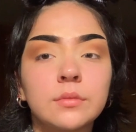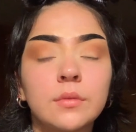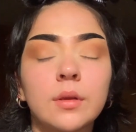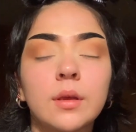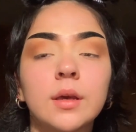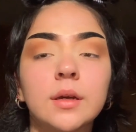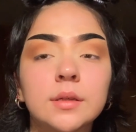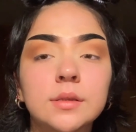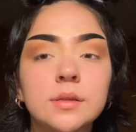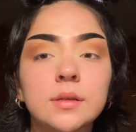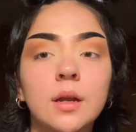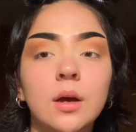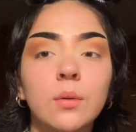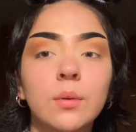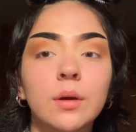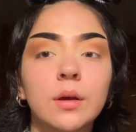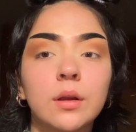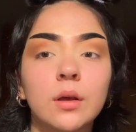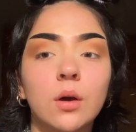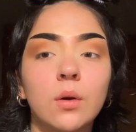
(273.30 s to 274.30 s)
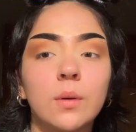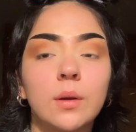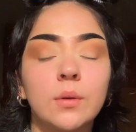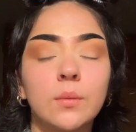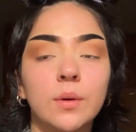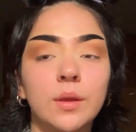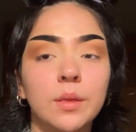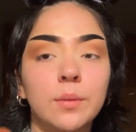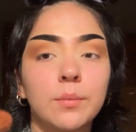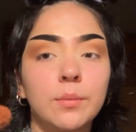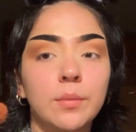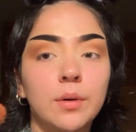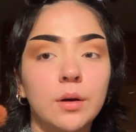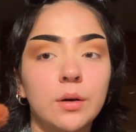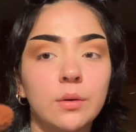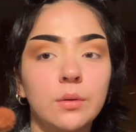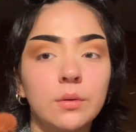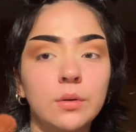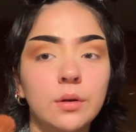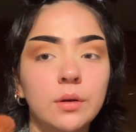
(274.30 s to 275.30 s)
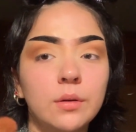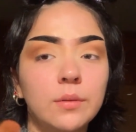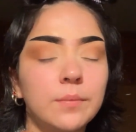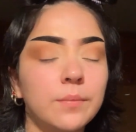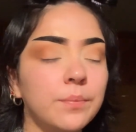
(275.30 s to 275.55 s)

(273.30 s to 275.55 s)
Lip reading: okay, so now we're gonna go in with Mode